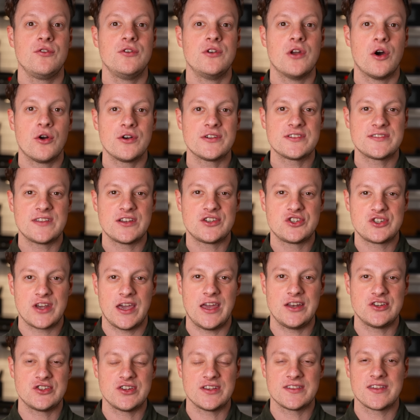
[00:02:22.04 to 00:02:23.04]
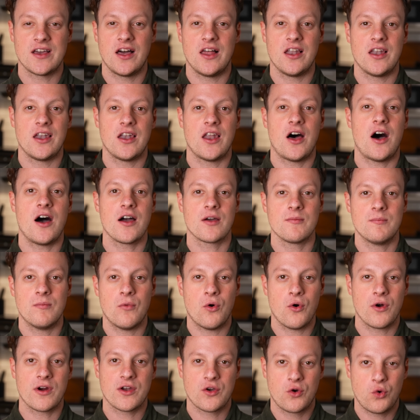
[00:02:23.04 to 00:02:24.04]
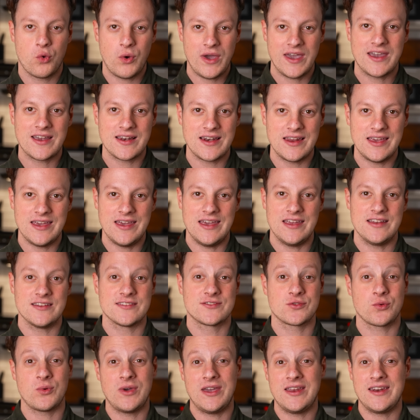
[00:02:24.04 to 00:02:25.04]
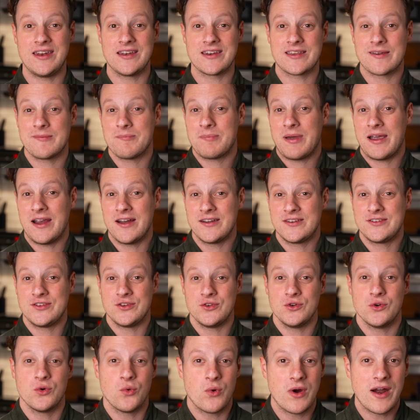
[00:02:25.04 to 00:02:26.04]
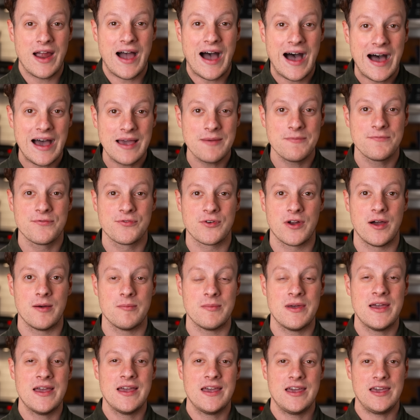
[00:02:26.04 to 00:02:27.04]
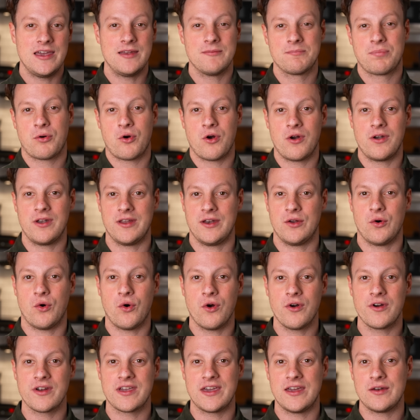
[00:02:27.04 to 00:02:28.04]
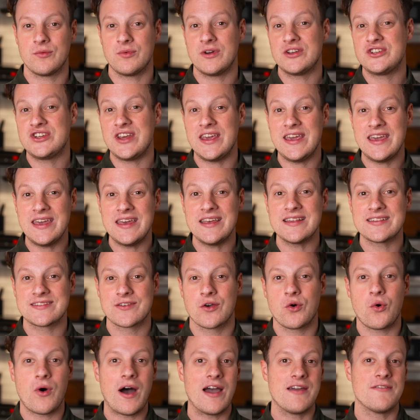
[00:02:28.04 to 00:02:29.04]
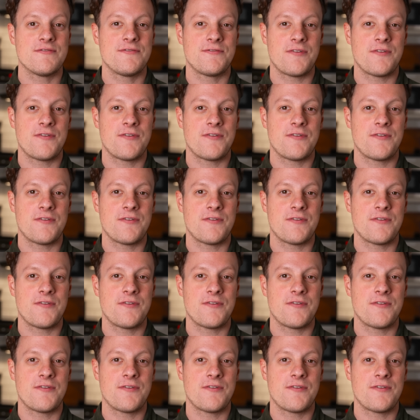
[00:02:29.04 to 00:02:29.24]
you notice the changes a lot more quickly in Sweden compared to where I'm from in Portland, Oregon, which is quite